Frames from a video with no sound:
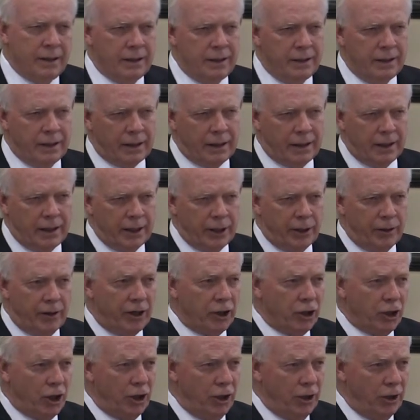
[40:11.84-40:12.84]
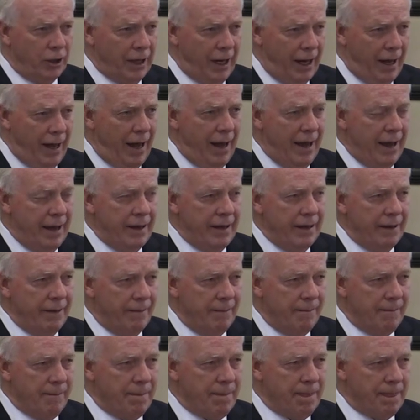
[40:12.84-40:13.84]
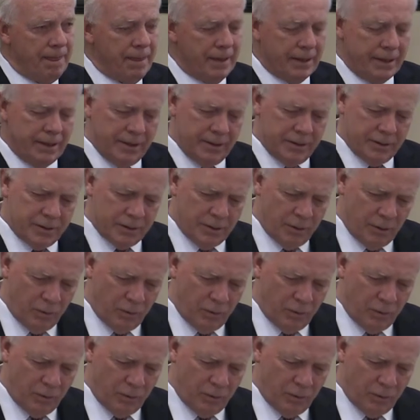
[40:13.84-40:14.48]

the clear and good eye is